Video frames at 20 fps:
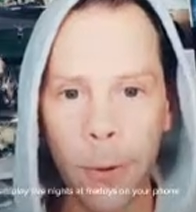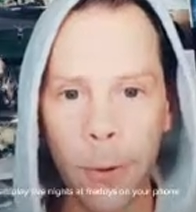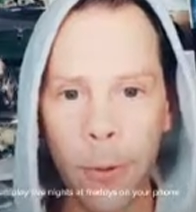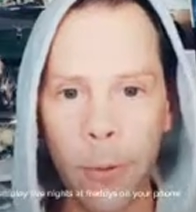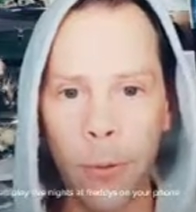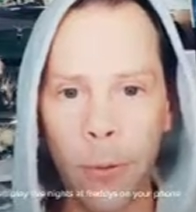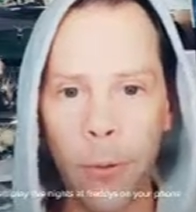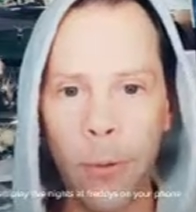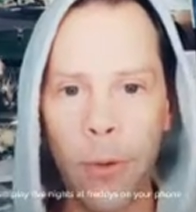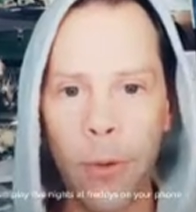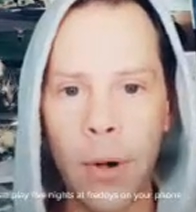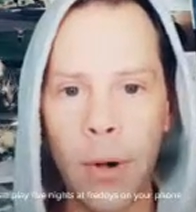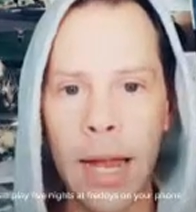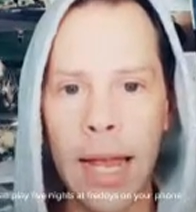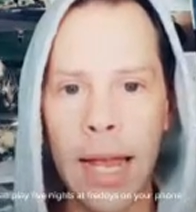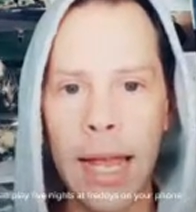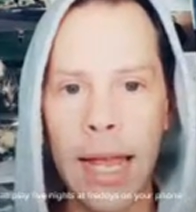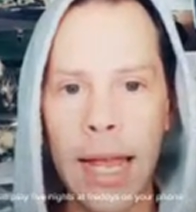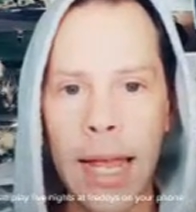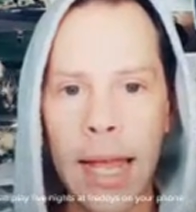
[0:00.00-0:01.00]

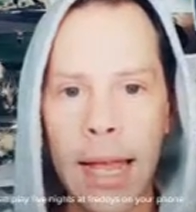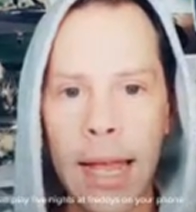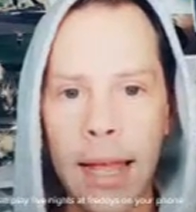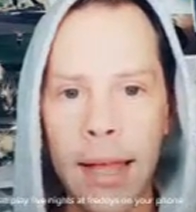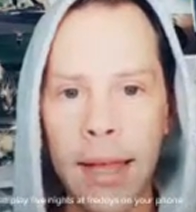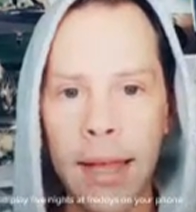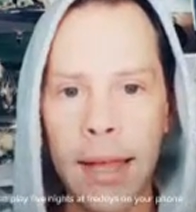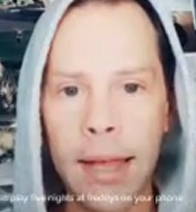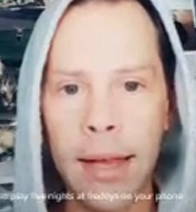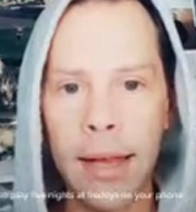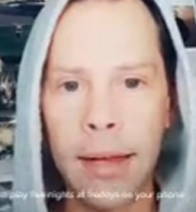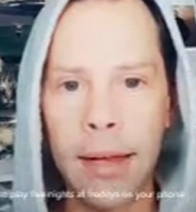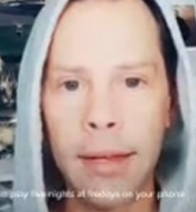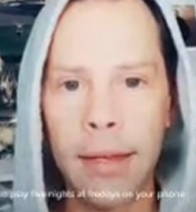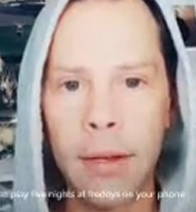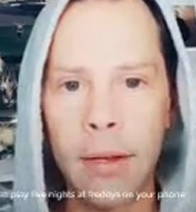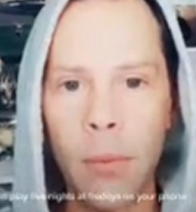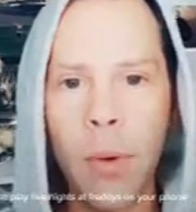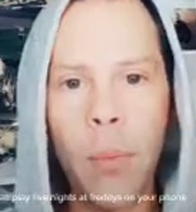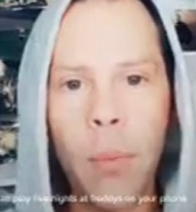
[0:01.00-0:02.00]
Rad.
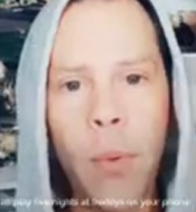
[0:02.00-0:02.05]
Well,